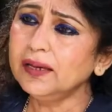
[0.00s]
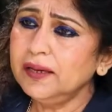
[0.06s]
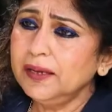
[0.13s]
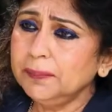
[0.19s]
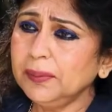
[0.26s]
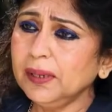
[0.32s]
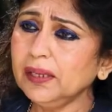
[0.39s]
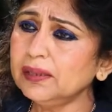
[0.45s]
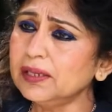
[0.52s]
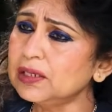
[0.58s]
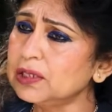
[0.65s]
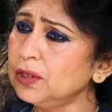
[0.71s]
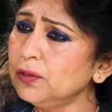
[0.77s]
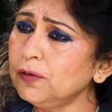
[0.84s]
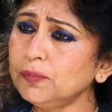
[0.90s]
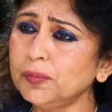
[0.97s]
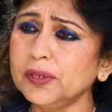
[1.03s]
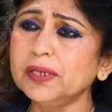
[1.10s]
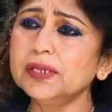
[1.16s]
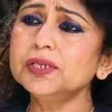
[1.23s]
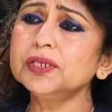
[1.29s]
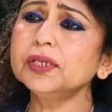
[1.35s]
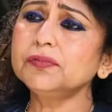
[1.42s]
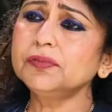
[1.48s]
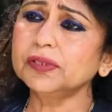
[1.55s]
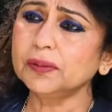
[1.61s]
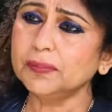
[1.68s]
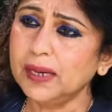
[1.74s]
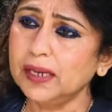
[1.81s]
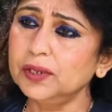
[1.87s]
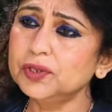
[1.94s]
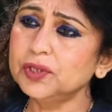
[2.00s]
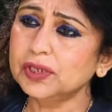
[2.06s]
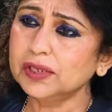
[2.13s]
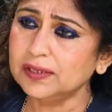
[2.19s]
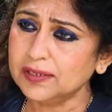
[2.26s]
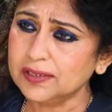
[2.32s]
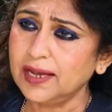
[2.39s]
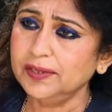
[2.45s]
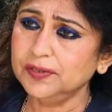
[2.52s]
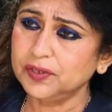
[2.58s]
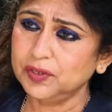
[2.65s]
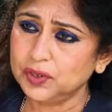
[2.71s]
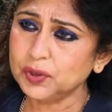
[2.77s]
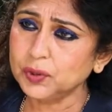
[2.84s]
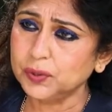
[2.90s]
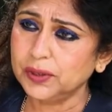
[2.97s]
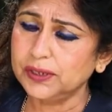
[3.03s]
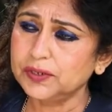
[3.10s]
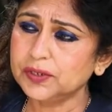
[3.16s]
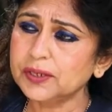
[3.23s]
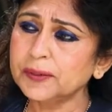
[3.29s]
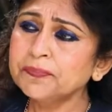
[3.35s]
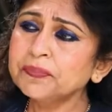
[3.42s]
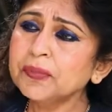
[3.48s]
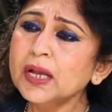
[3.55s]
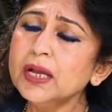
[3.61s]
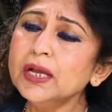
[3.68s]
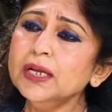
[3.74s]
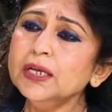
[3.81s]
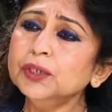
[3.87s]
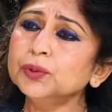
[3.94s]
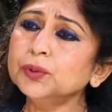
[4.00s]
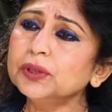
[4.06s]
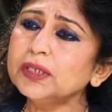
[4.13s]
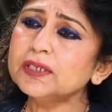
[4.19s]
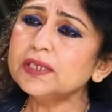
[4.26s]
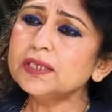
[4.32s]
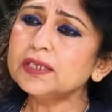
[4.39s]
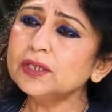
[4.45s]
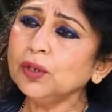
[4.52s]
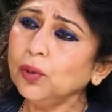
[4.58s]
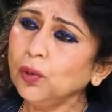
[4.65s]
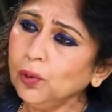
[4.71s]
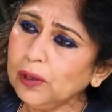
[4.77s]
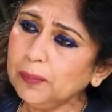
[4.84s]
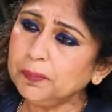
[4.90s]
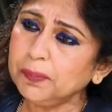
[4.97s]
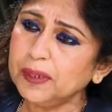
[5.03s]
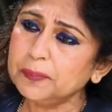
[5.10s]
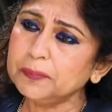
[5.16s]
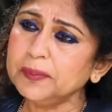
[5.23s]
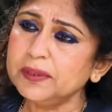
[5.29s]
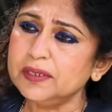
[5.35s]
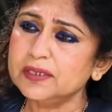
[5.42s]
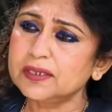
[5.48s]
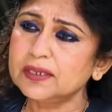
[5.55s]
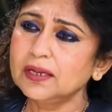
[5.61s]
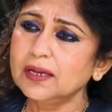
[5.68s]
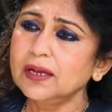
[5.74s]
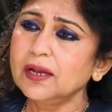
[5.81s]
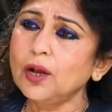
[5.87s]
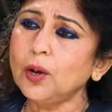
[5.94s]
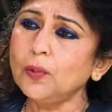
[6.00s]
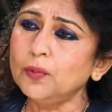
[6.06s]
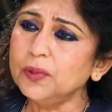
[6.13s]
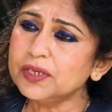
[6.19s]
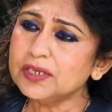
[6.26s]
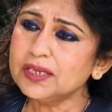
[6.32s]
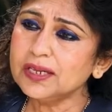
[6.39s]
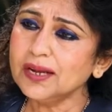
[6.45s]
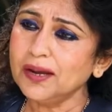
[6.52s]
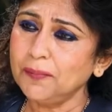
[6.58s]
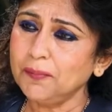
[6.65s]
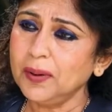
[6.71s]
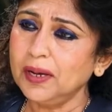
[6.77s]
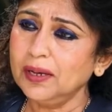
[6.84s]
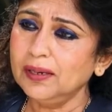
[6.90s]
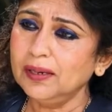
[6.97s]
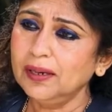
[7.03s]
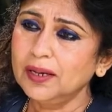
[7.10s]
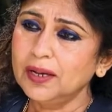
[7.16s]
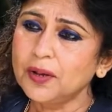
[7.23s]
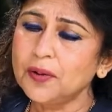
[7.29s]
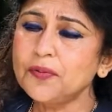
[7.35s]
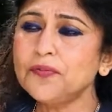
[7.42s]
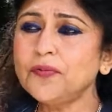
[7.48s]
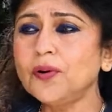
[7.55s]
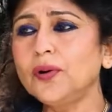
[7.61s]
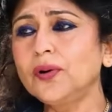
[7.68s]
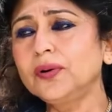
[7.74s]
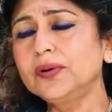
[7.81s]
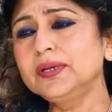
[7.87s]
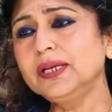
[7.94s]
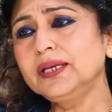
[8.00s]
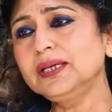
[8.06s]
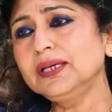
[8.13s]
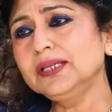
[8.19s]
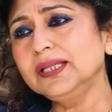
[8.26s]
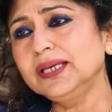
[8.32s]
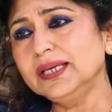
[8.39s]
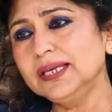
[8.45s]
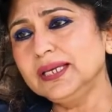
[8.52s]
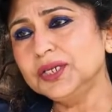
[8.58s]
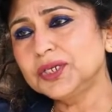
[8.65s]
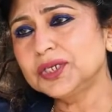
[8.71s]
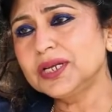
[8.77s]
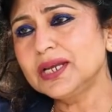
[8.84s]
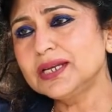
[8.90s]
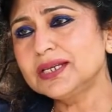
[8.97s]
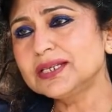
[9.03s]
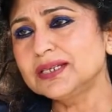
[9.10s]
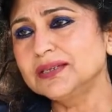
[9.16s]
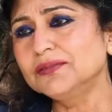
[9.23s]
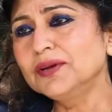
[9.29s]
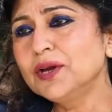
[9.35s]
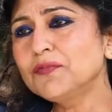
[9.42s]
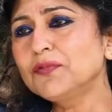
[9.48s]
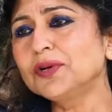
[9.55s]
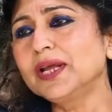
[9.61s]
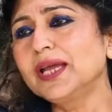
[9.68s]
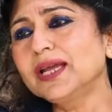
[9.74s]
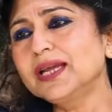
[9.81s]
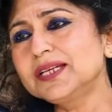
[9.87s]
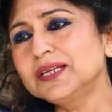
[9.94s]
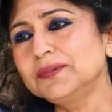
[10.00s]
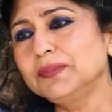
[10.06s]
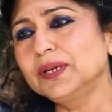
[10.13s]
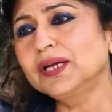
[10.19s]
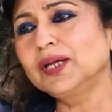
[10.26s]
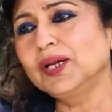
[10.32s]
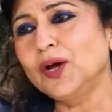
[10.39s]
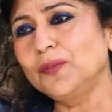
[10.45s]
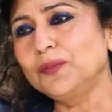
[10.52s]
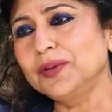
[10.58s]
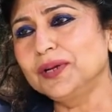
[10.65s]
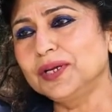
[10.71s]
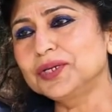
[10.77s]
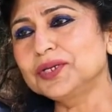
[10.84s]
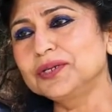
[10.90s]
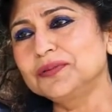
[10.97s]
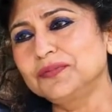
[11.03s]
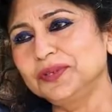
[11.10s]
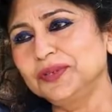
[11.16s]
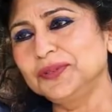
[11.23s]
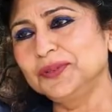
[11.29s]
in Nepal there is a lot of potential for the biological sciences students. So this is the whole purpose of visiting Nepal, for taking the initiative for academic collaboration with